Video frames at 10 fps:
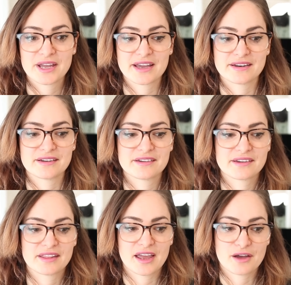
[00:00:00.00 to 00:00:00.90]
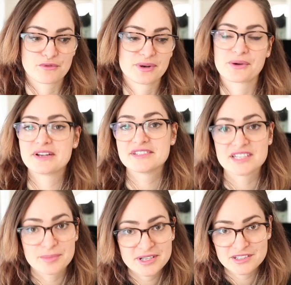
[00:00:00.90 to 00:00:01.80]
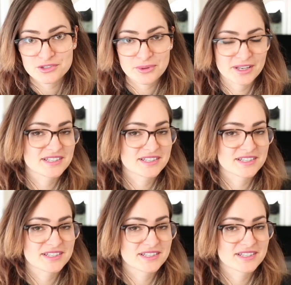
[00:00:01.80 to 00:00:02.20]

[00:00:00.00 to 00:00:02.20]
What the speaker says: And they have a really great CMS as well.